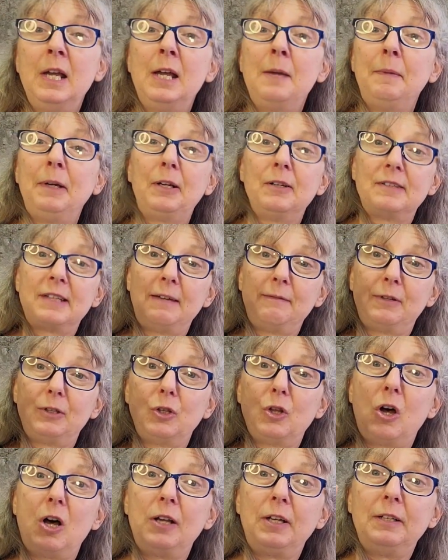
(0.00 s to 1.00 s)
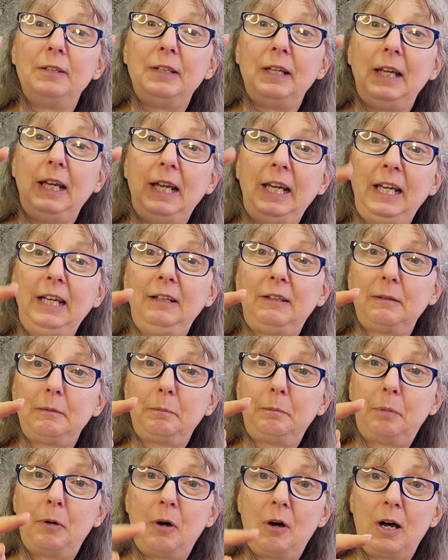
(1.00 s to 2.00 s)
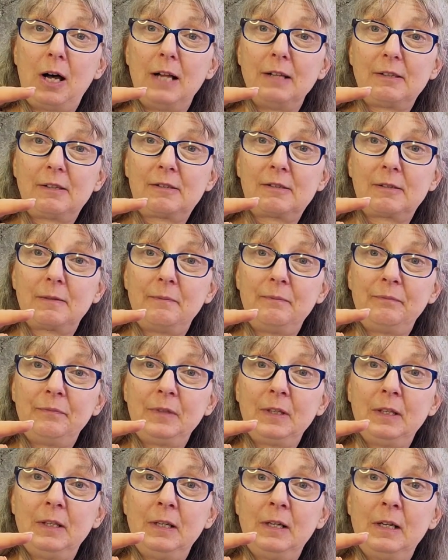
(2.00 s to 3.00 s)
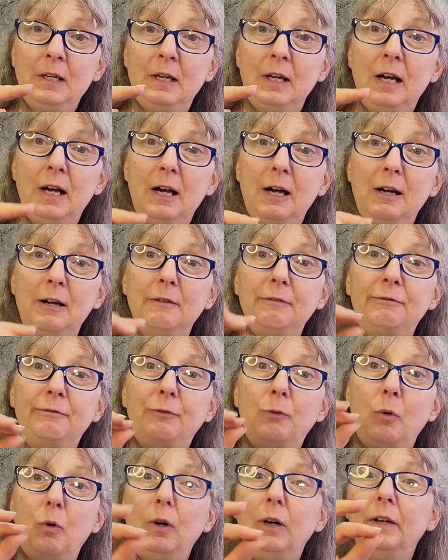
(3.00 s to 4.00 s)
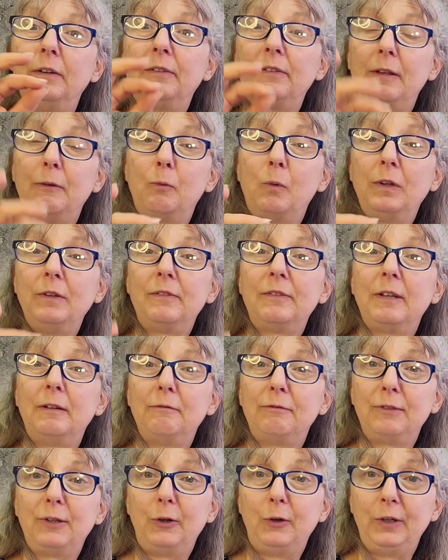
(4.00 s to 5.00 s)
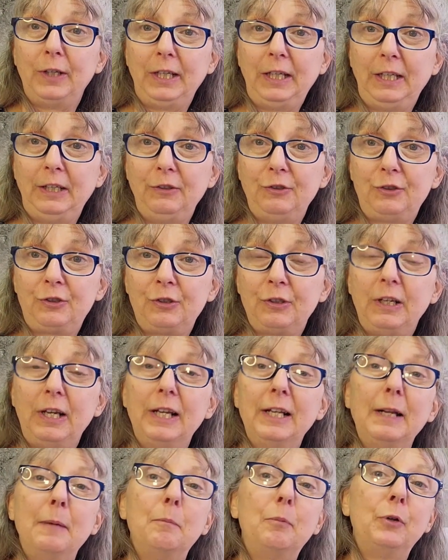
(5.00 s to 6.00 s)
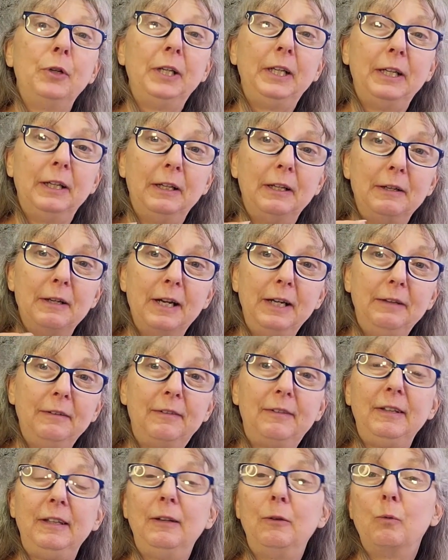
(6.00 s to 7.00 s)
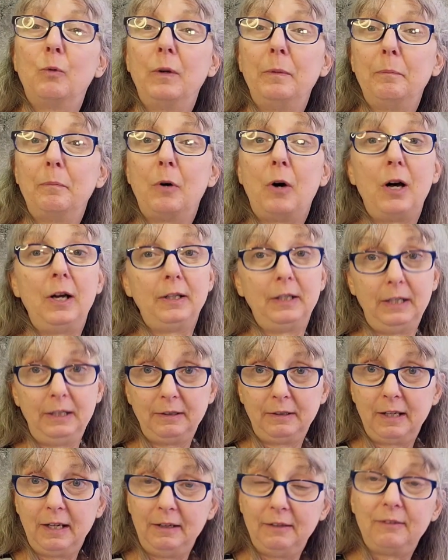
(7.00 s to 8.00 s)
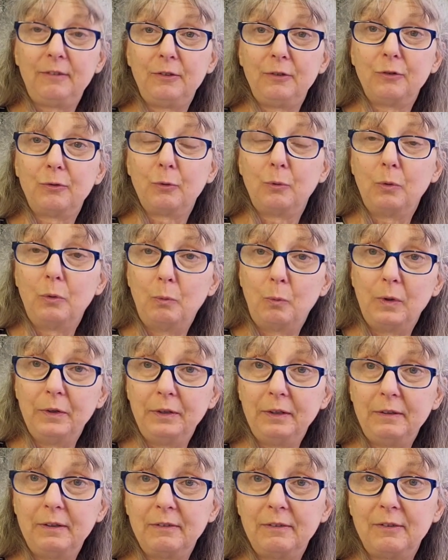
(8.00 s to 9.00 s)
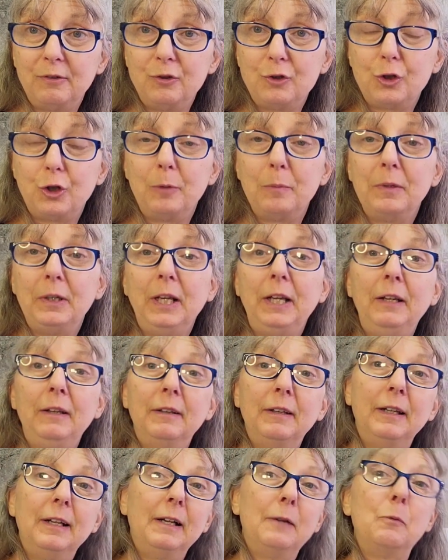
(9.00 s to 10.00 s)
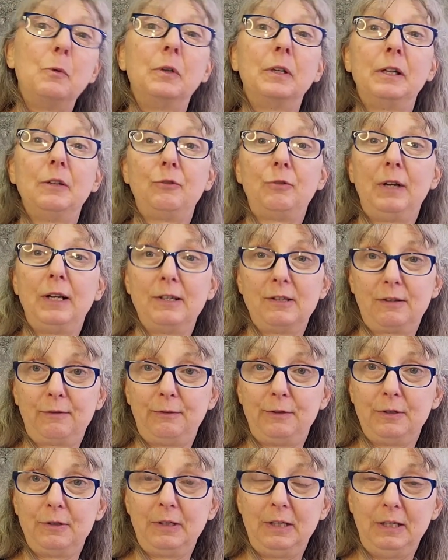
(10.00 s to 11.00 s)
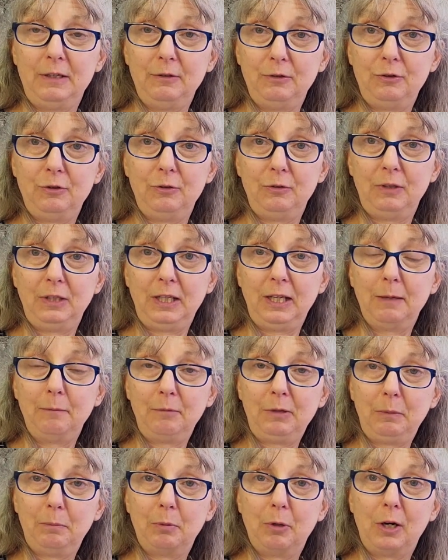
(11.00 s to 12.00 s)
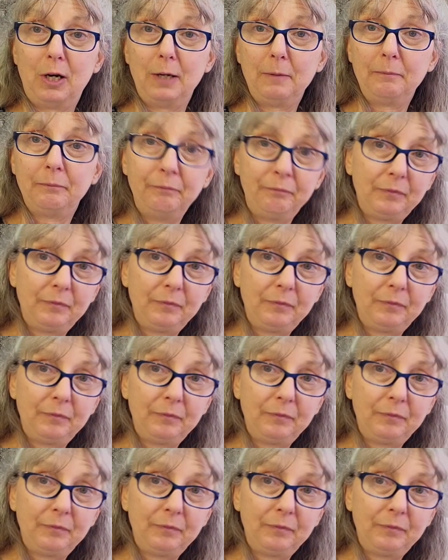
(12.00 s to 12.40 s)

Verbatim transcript: because I've allotted eight pots uh, for a sun, one sunflower each, and I'm putting in a ninth seed in one pot in case there's one that doesn't germinate, and then it will get transferred into the empty pot.